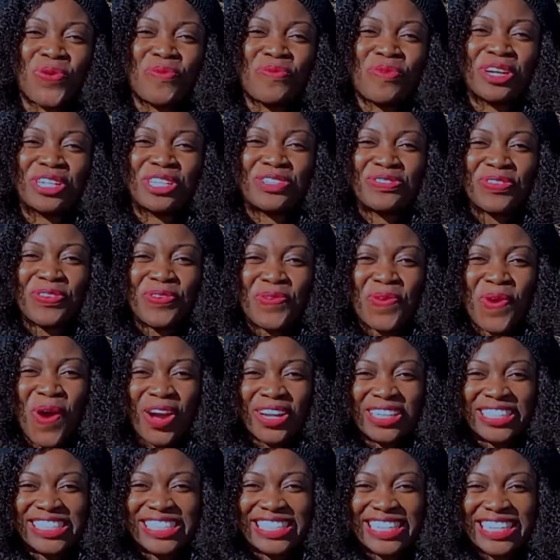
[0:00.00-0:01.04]
much for
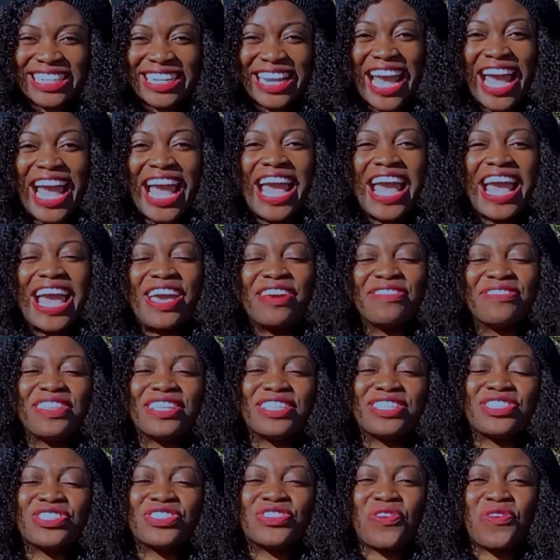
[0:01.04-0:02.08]
watching. If this
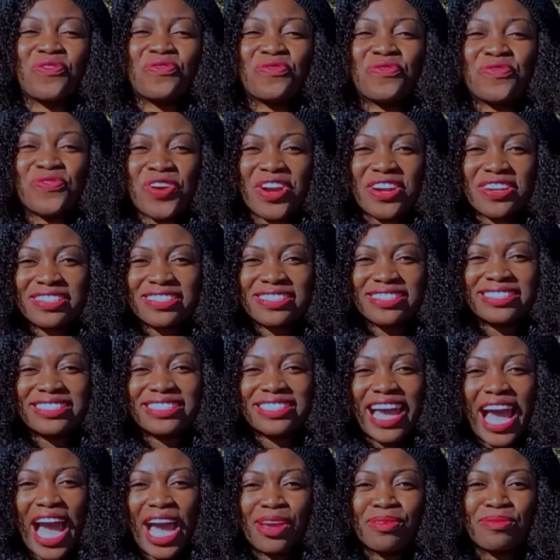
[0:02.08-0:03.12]
is your first
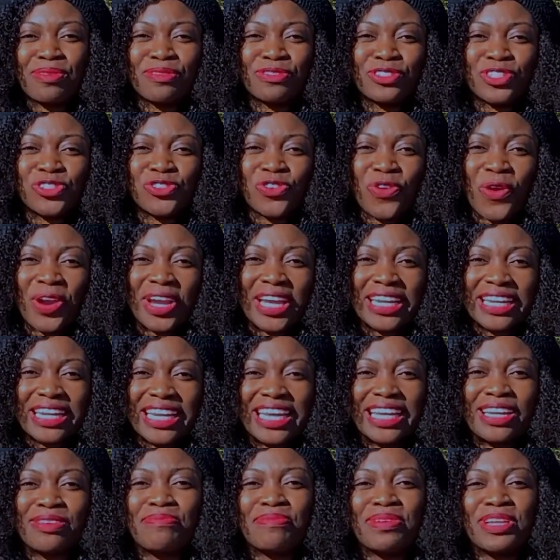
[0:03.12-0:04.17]
time of
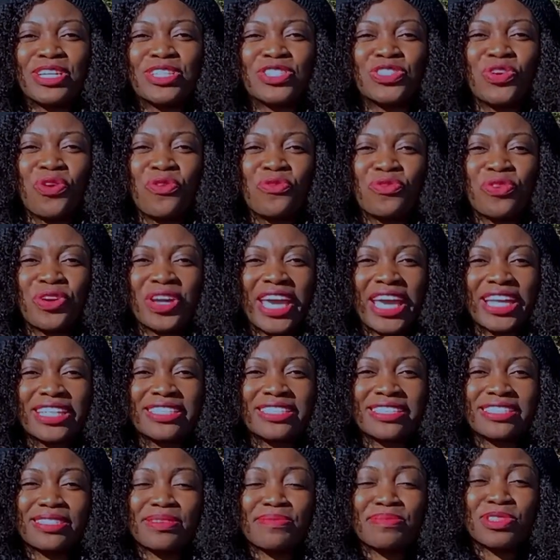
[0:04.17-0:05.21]
joining, please don't forget to
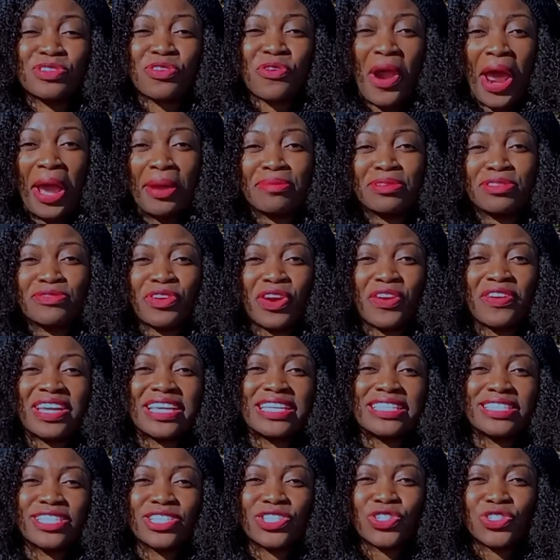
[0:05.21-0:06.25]
subscribe. It's very
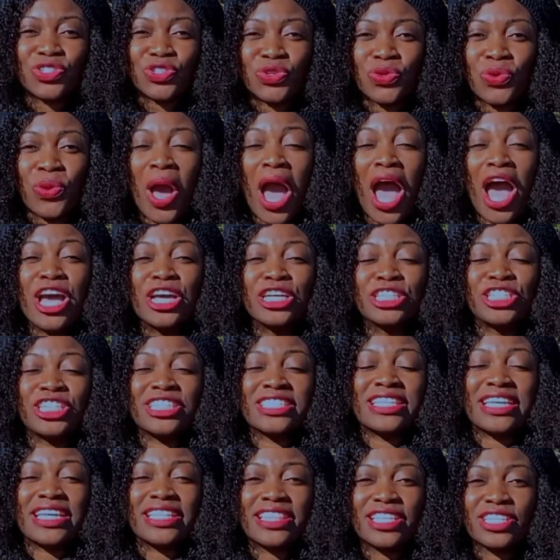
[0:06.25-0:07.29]
easy to do. Just
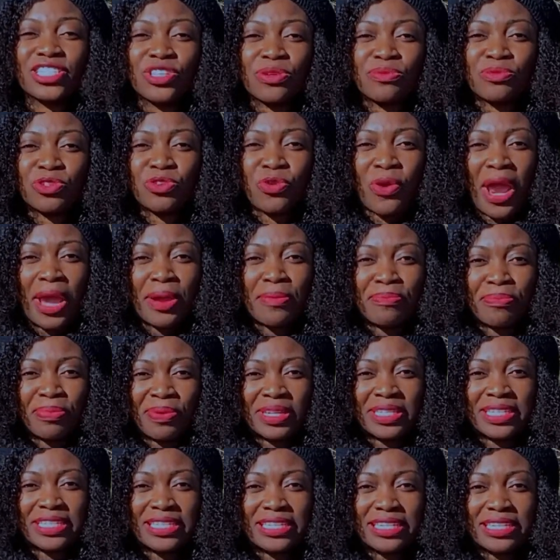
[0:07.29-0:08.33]
hit the subscribe
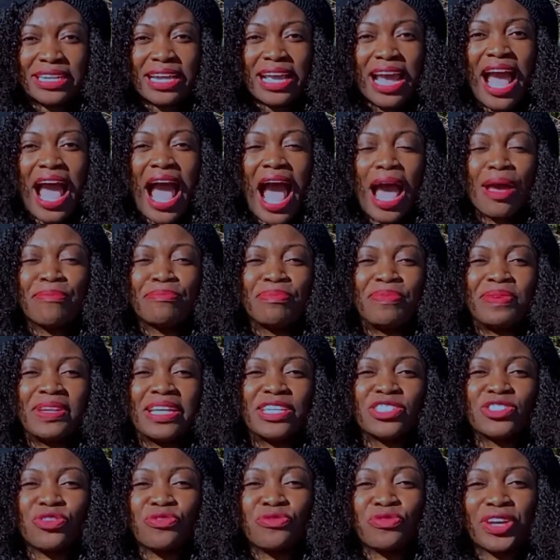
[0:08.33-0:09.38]
button and please
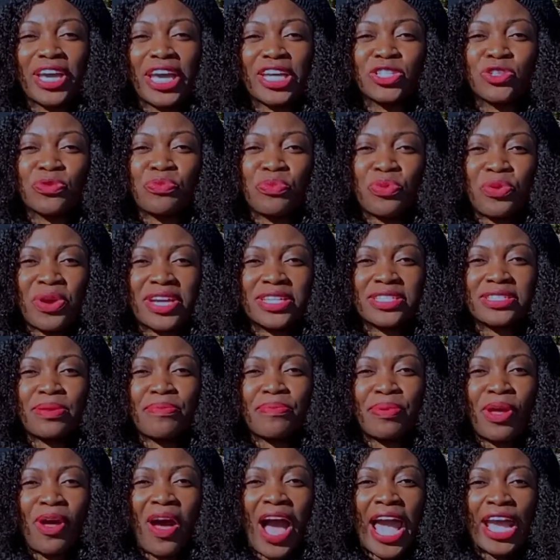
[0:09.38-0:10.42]
don't forget to press the
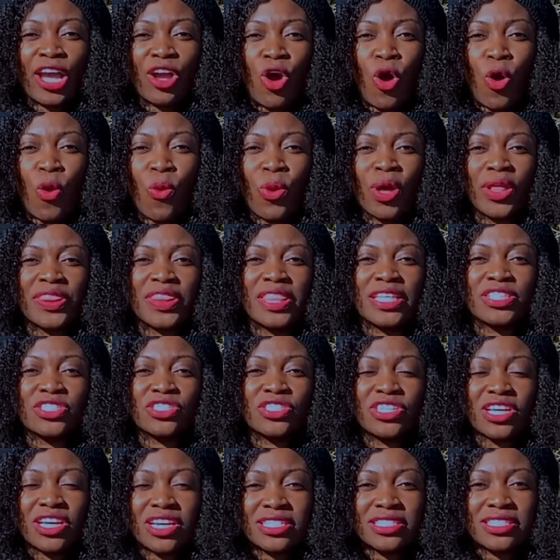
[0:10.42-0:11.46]
bell icon. What this
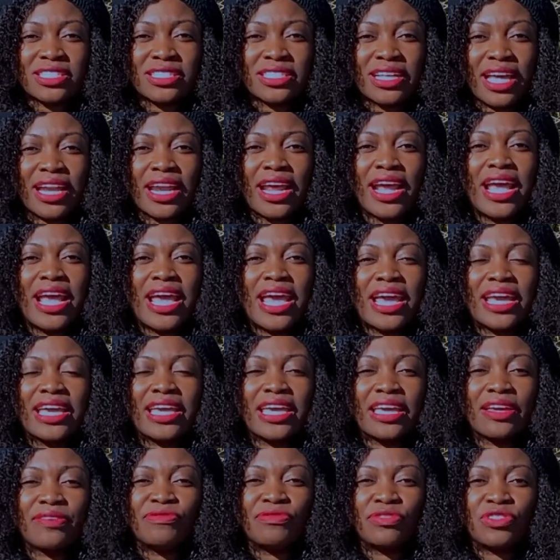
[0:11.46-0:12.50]
does is that it
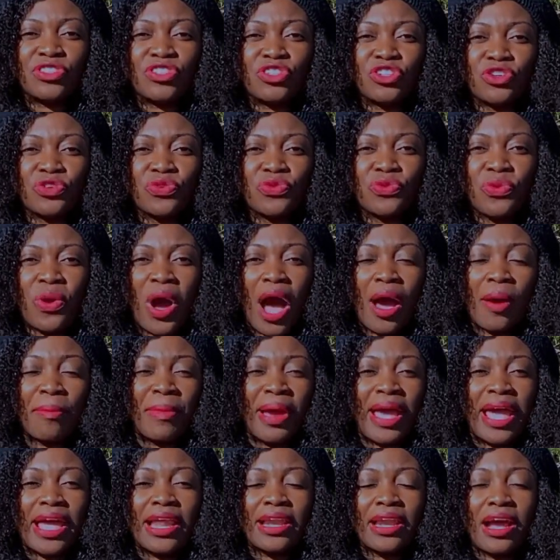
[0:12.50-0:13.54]
gives you
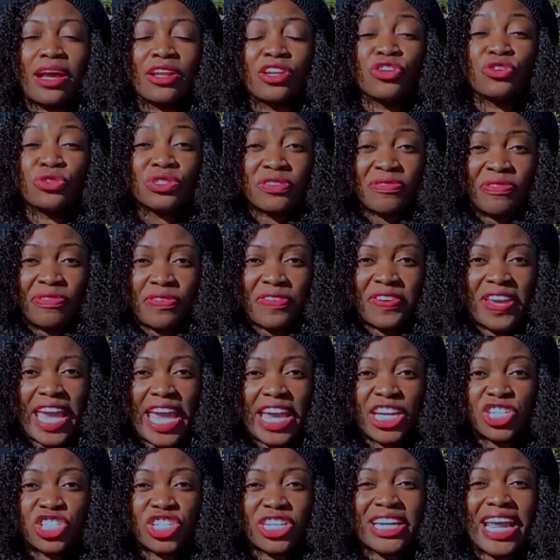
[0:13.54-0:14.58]
a
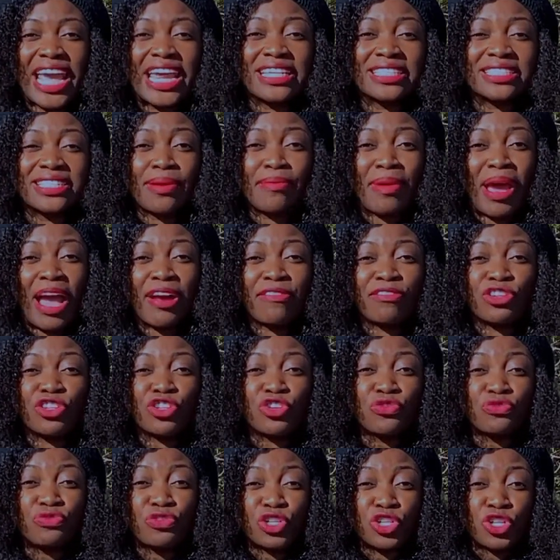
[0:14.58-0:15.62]
notification anytime I have a new
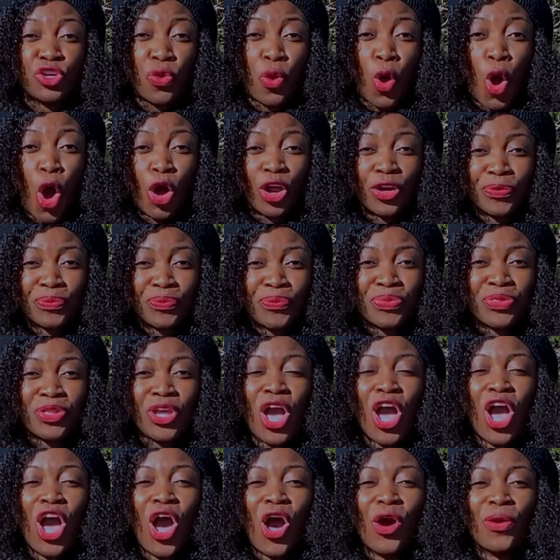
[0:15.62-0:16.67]
video on.
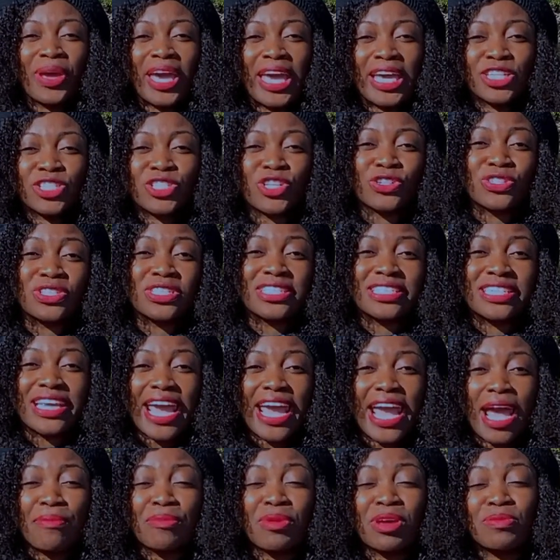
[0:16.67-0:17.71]
Okay, so today
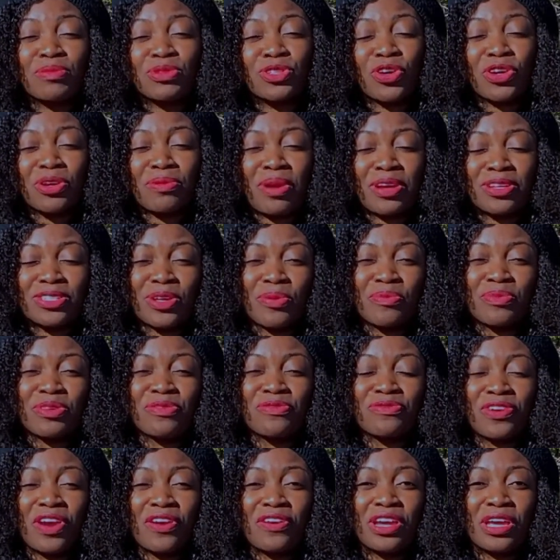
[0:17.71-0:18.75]
I'm going to be talking about something
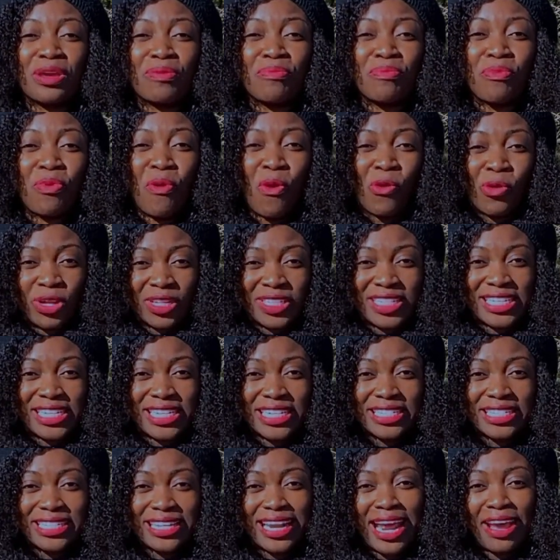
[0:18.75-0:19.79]
very
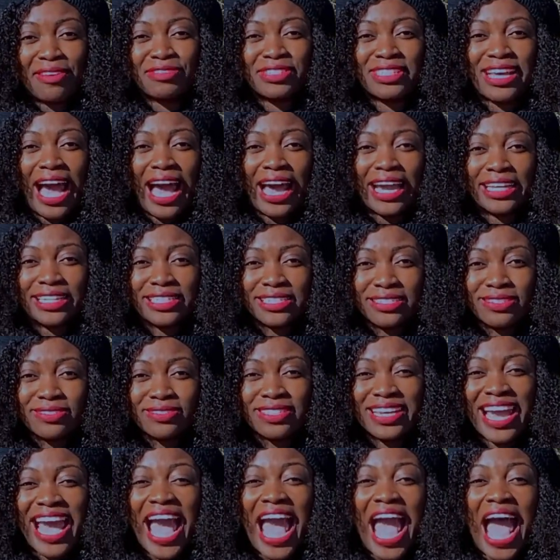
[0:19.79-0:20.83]
important that I've titled
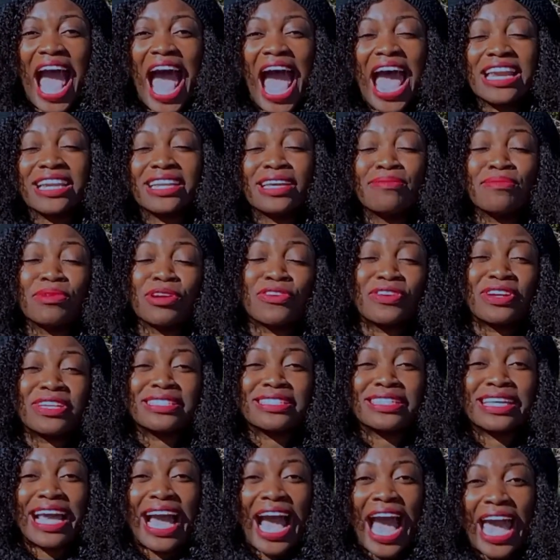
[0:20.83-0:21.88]
An Immigrant's
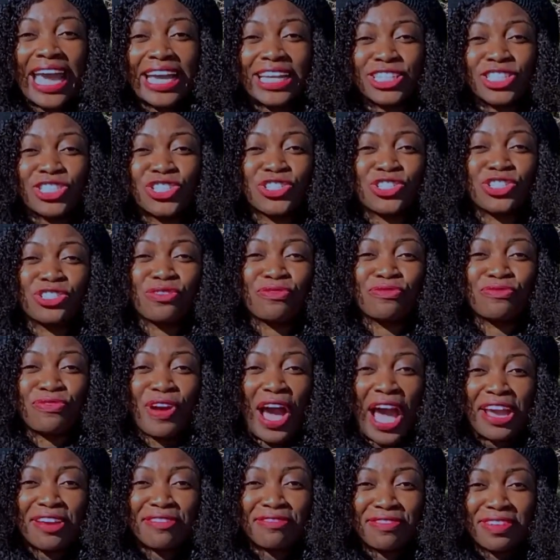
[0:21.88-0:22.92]
Guide to
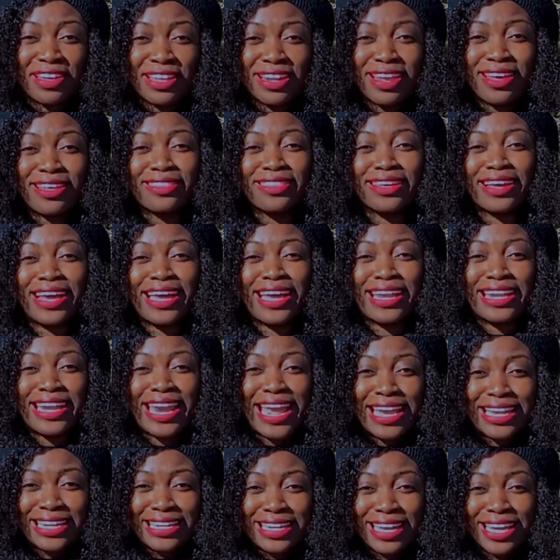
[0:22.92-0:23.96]
Surviving the
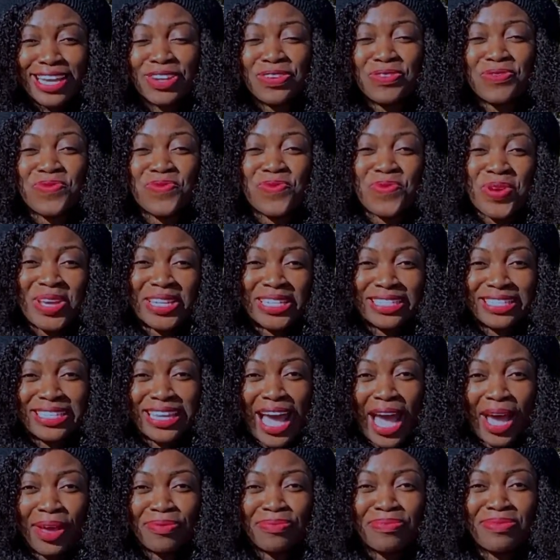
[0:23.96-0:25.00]
Canadian Winter.
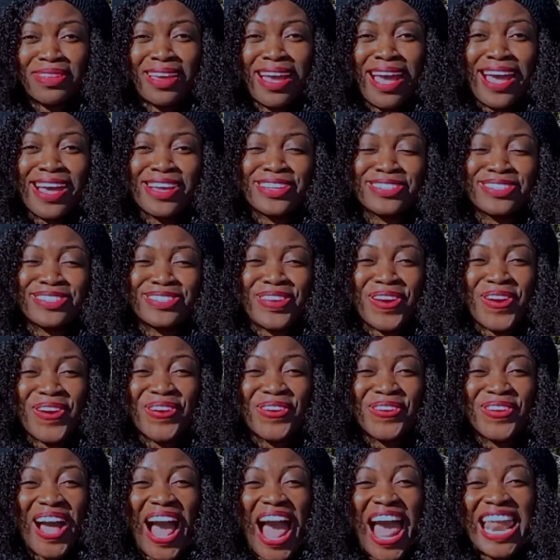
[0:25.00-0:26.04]
So
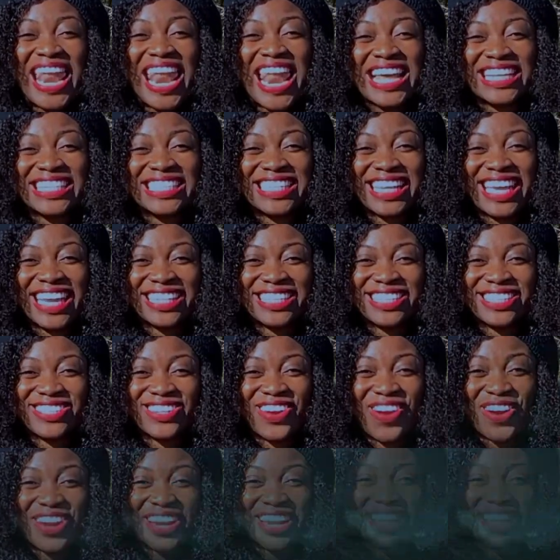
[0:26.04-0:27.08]
let's get started.